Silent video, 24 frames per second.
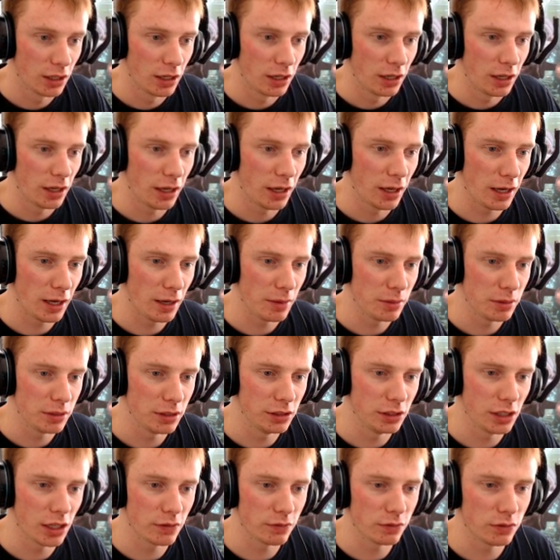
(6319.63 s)
And then
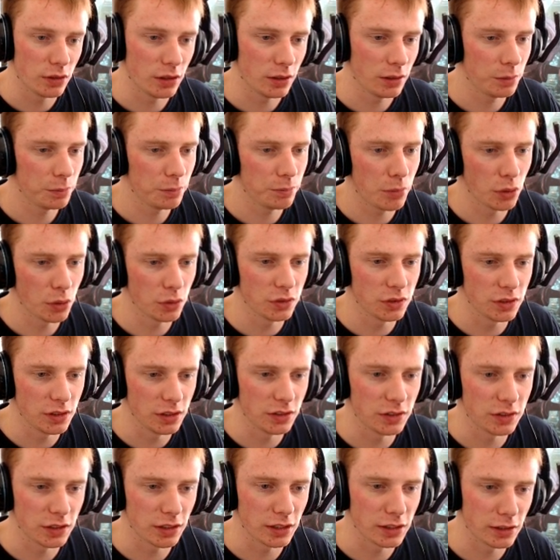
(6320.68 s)
you have most of
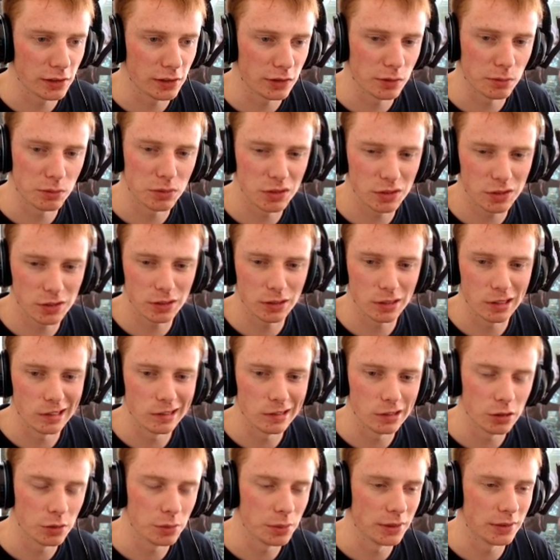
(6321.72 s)
these settings I'm just going to a
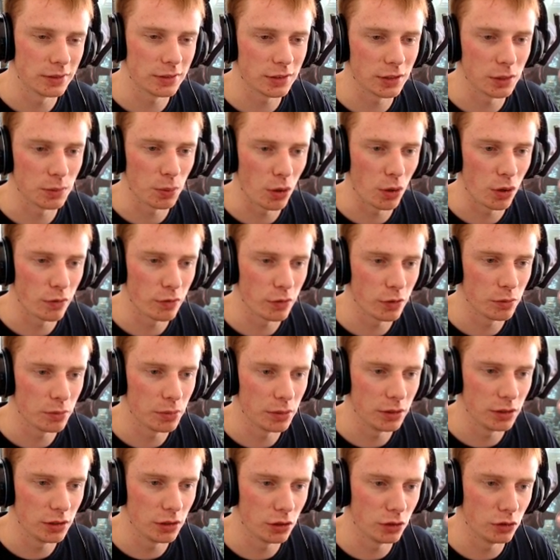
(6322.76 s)
little bit skip over,
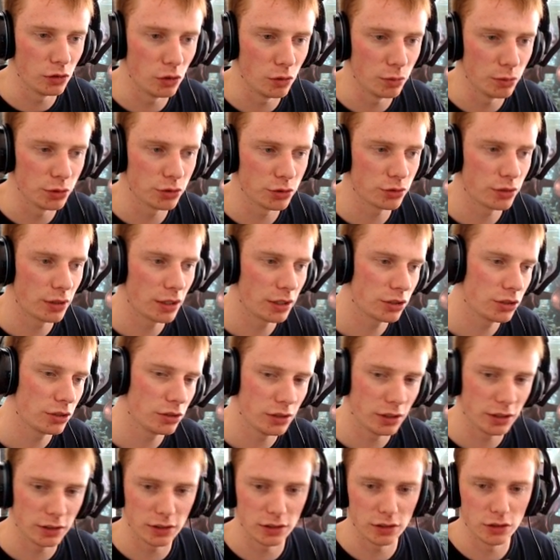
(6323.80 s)
but you got normal direction,
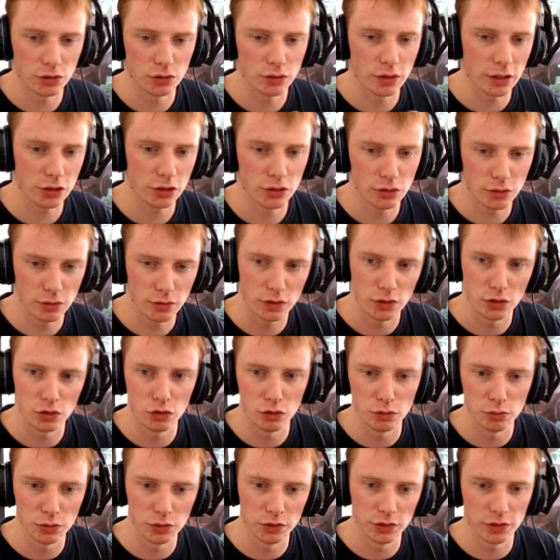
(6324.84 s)
like the direction of the
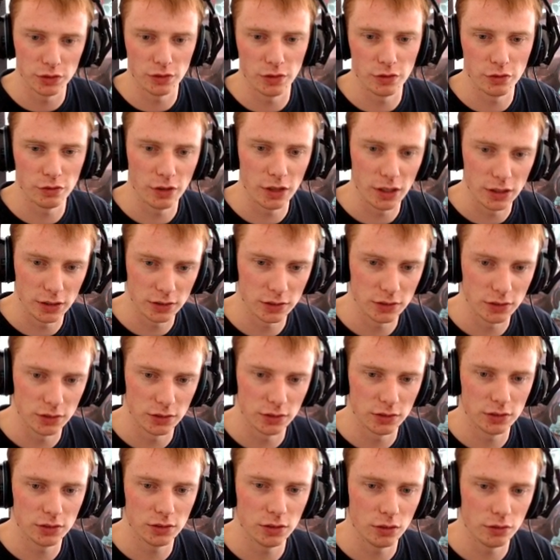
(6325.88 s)
normals of the
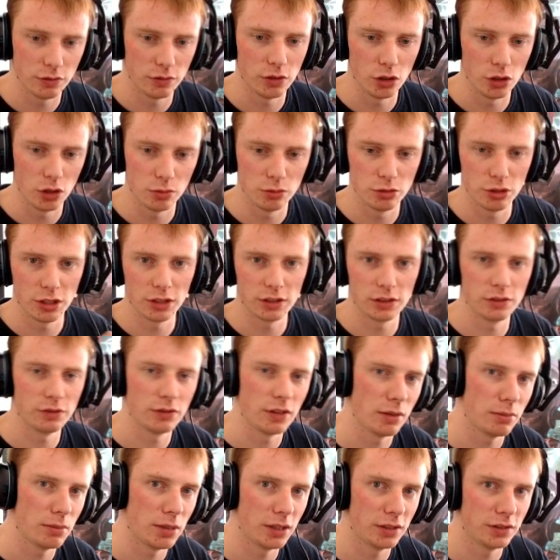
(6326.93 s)
faces of the object, if
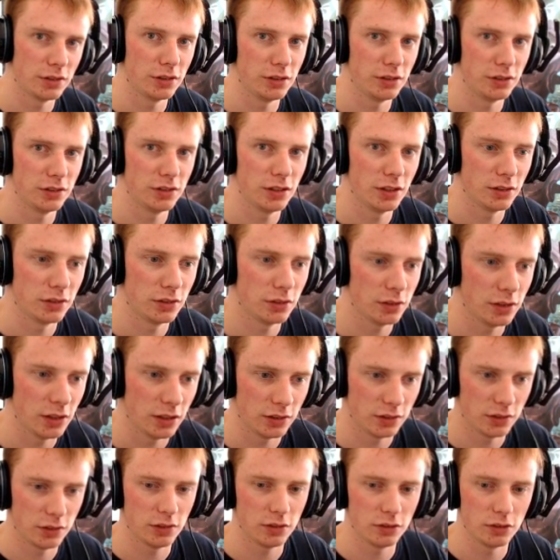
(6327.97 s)
that makes any sense.
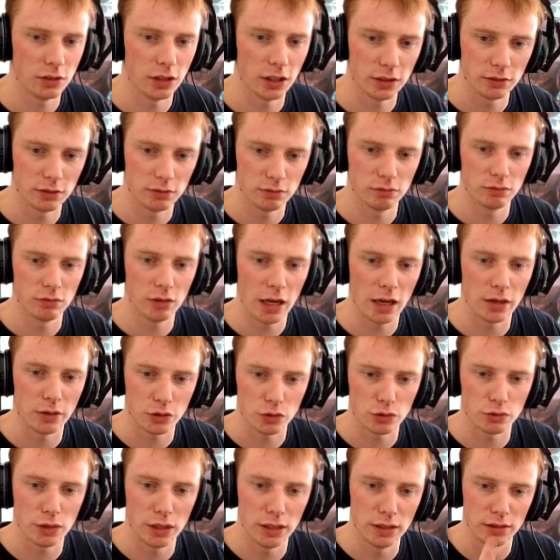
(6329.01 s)
That's like how
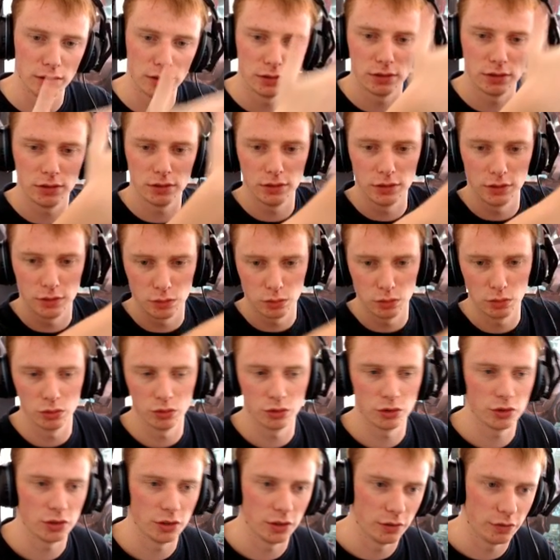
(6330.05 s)
it's rendered is what
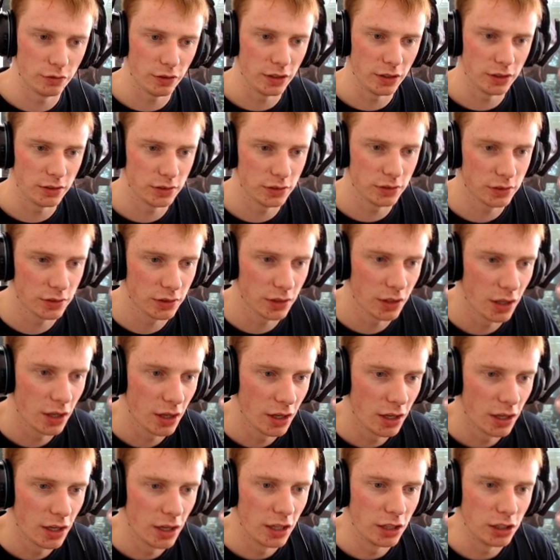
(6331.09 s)
it faces.
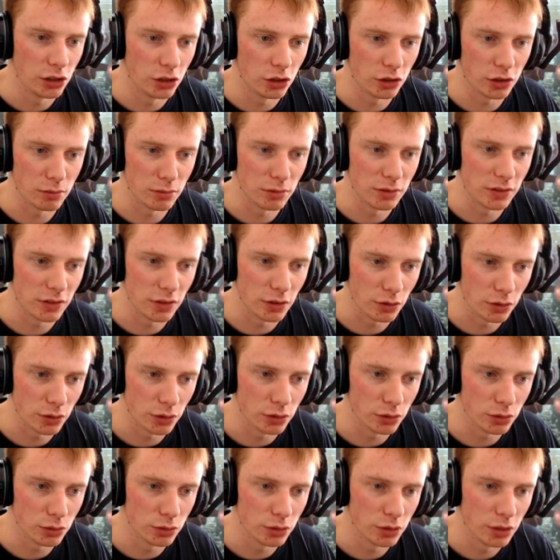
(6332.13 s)
You got the
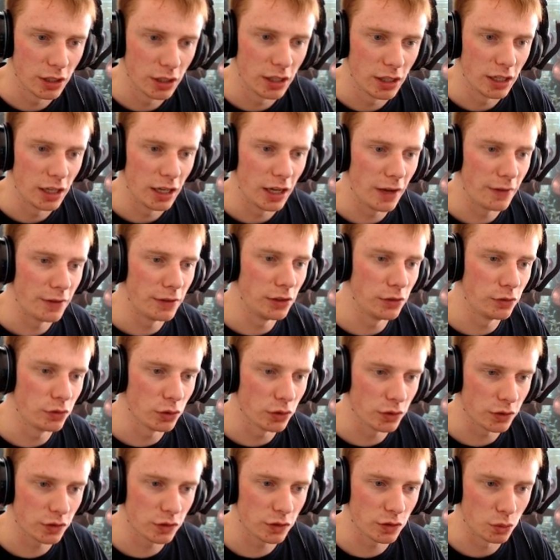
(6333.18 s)
material, and then you've
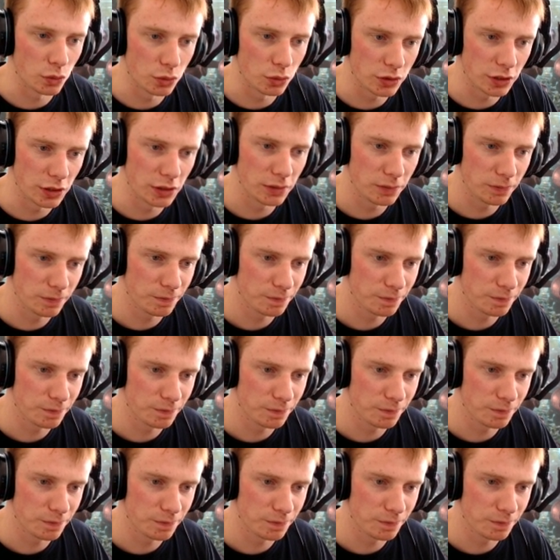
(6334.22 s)
got sorting.